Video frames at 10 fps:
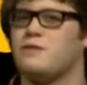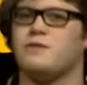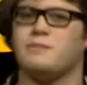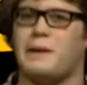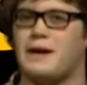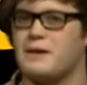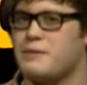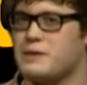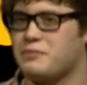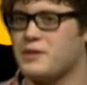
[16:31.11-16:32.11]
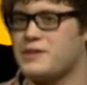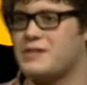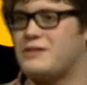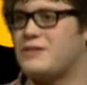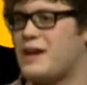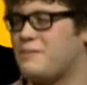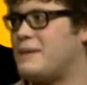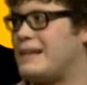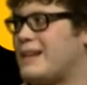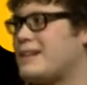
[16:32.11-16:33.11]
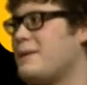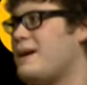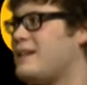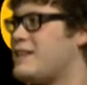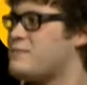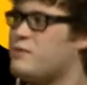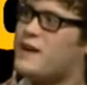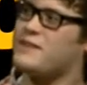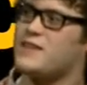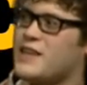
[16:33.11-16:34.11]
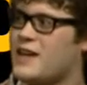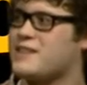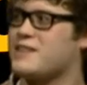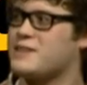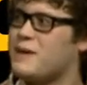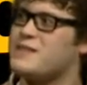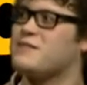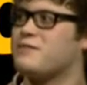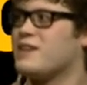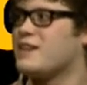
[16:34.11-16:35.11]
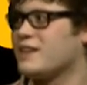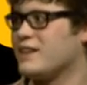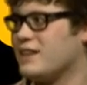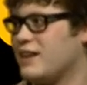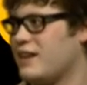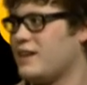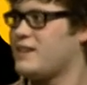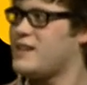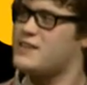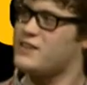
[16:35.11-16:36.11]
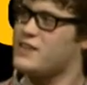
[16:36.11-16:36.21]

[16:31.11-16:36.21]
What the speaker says: If you buy a big prison, you can't be like, come on, let's move on to the next expensive thing. That's how they